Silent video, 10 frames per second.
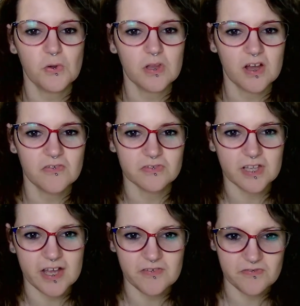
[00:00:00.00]
of
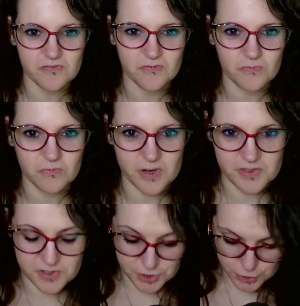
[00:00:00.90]
life
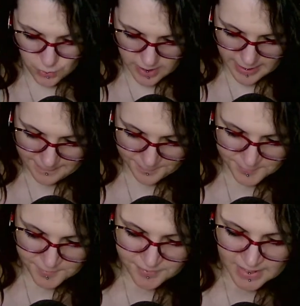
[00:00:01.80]
with joy.
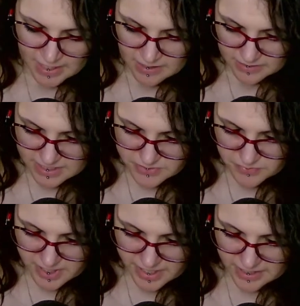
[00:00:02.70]
Let's
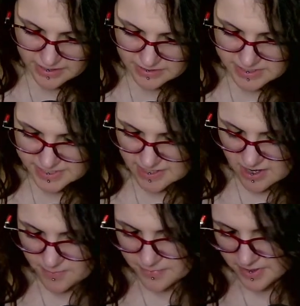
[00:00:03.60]
bring in some,